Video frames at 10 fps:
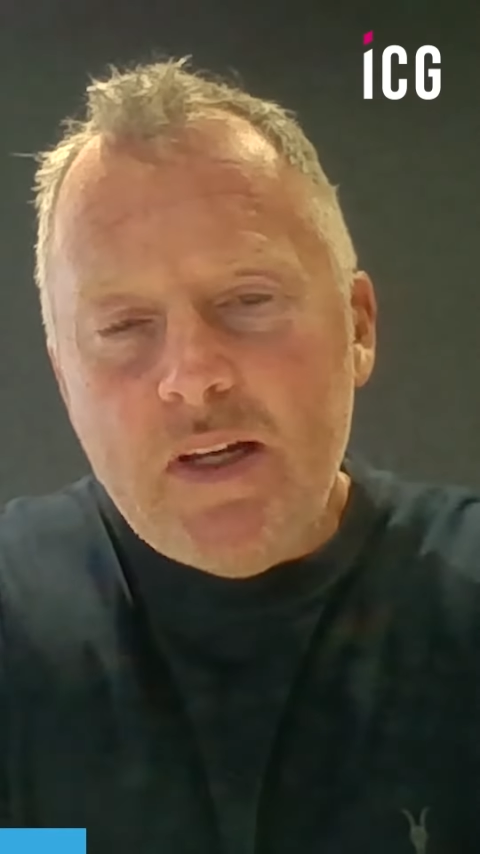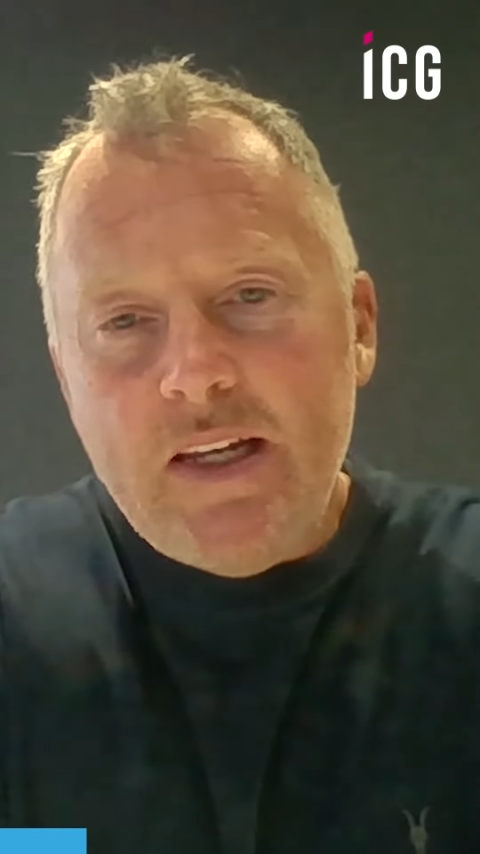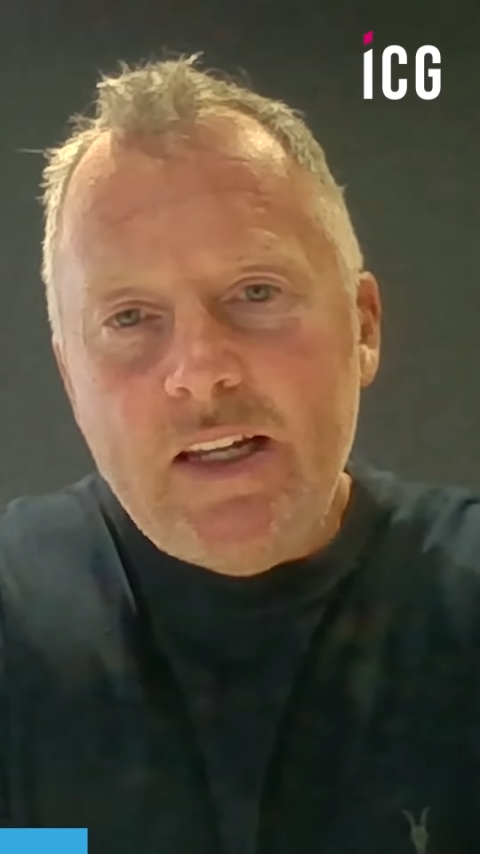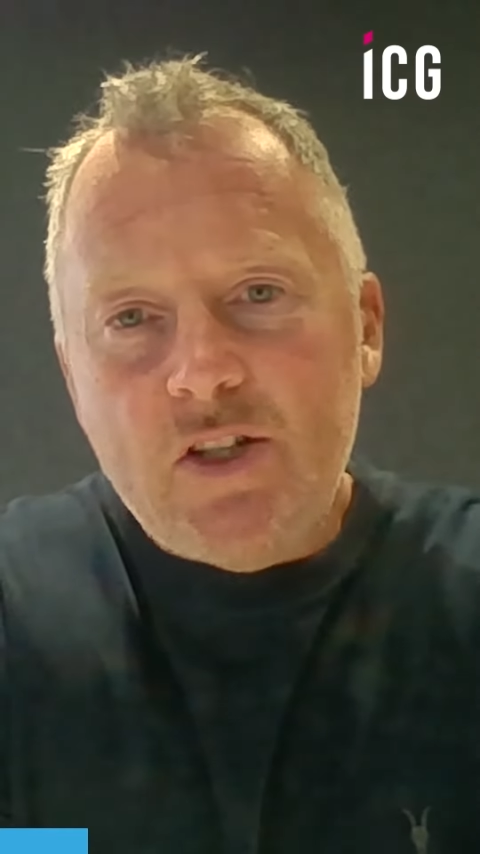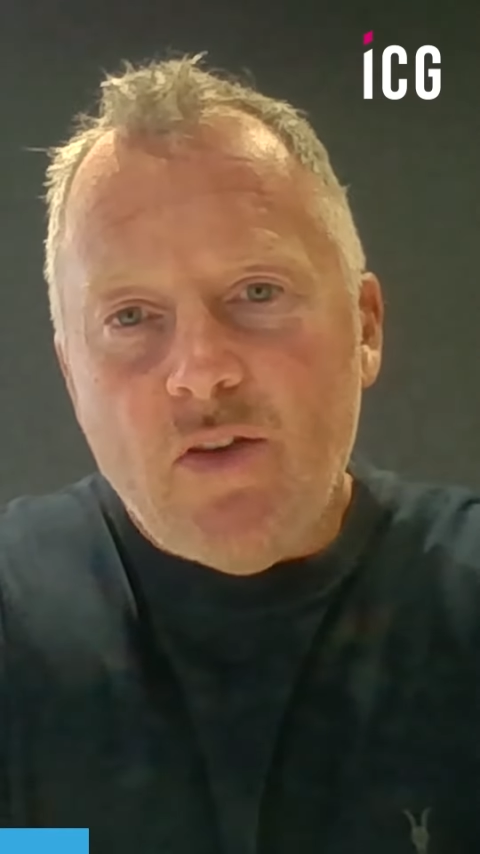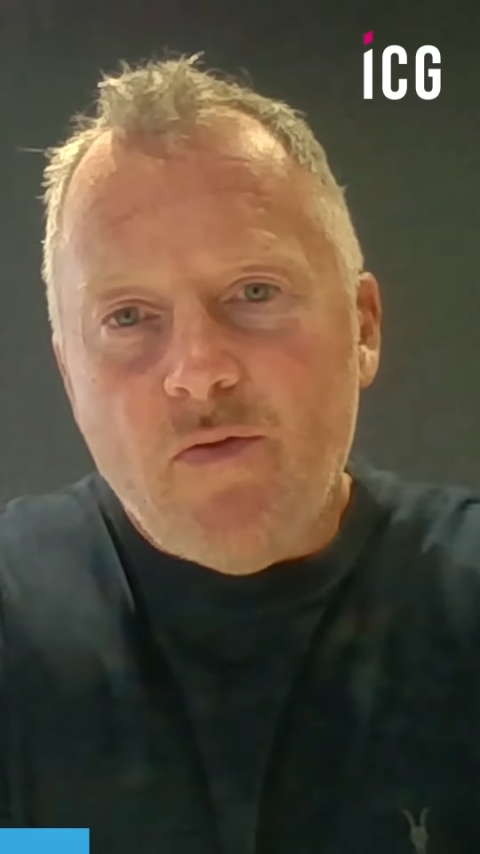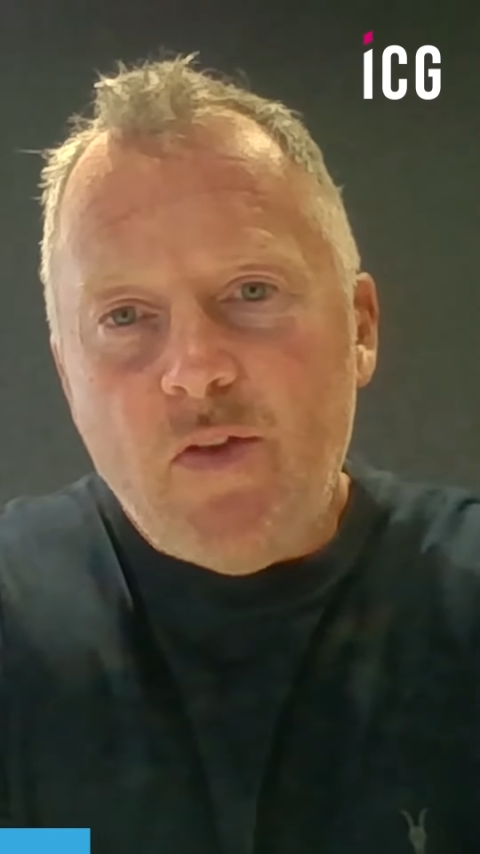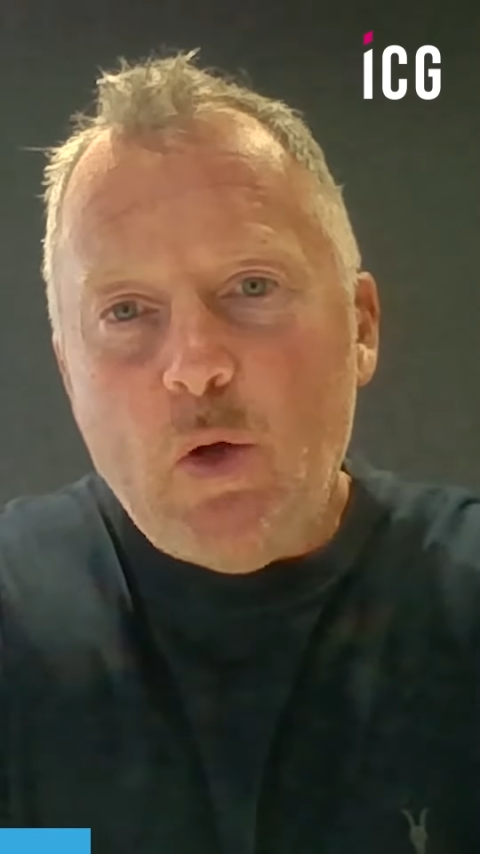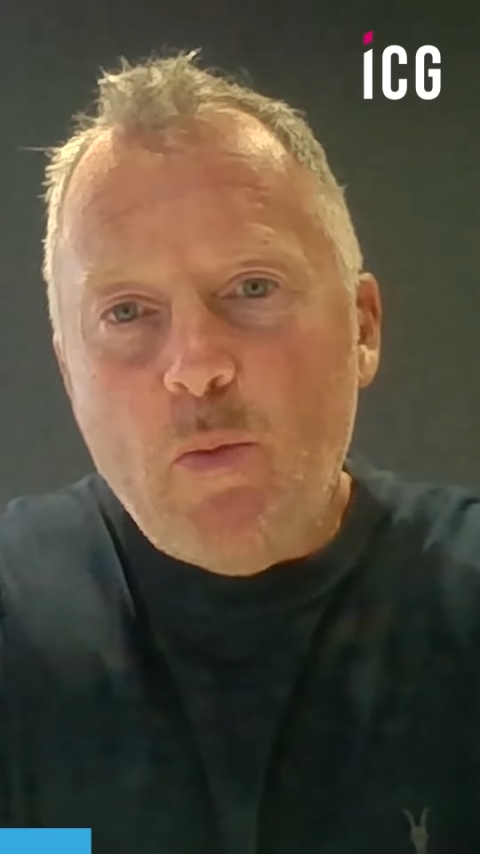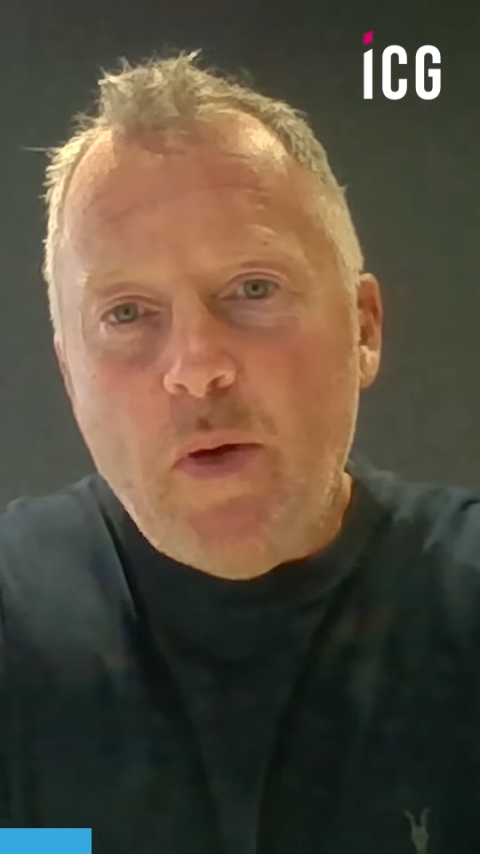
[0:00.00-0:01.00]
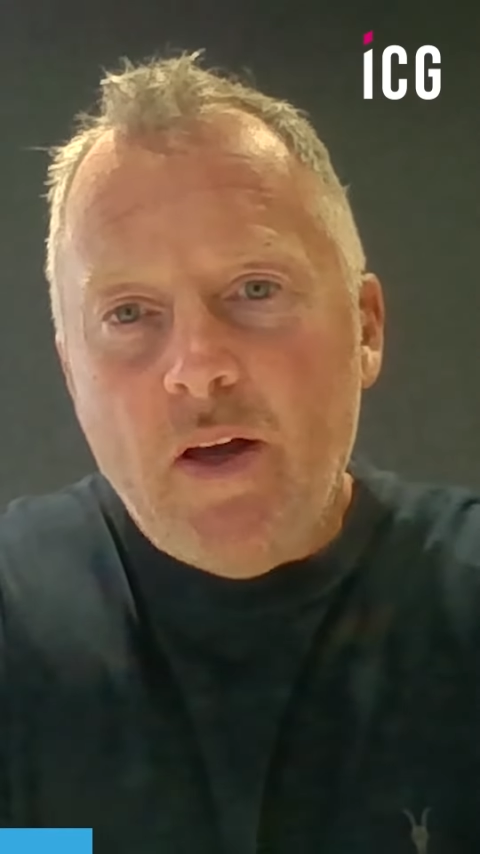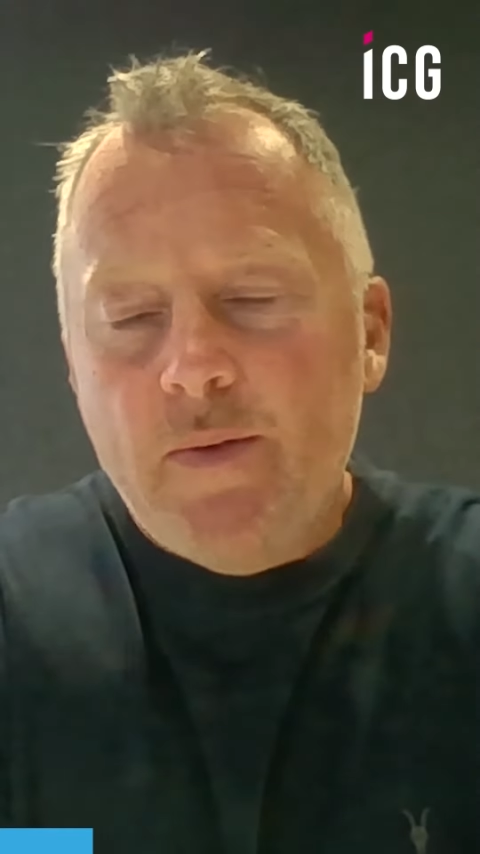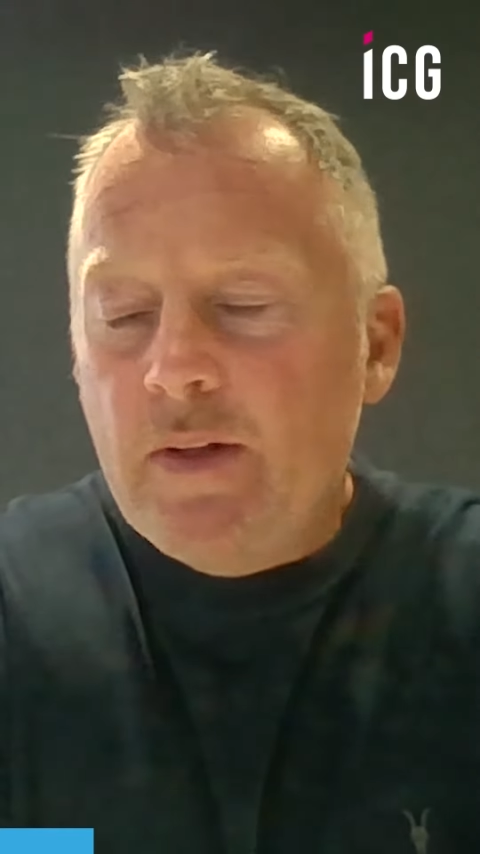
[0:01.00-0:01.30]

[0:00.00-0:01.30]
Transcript: Mead's Viewber